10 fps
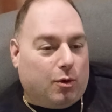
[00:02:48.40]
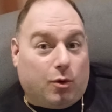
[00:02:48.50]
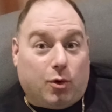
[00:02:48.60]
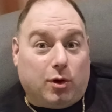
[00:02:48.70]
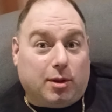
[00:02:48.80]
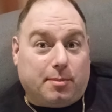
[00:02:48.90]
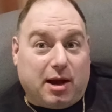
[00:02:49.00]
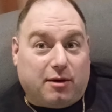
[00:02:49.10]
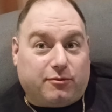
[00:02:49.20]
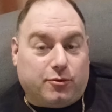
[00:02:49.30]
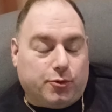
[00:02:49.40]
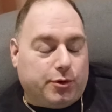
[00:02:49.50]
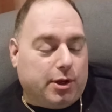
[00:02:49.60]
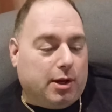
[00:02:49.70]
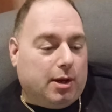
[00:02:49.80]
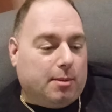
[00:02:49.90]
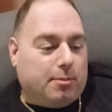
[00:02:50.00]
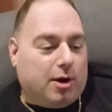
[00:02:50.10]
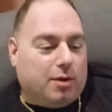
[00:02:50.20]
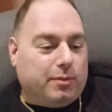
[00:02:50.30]
all about food.
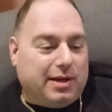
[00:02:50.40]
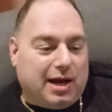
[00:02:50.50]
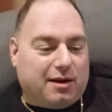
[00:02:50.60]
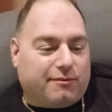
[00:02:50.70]
But we got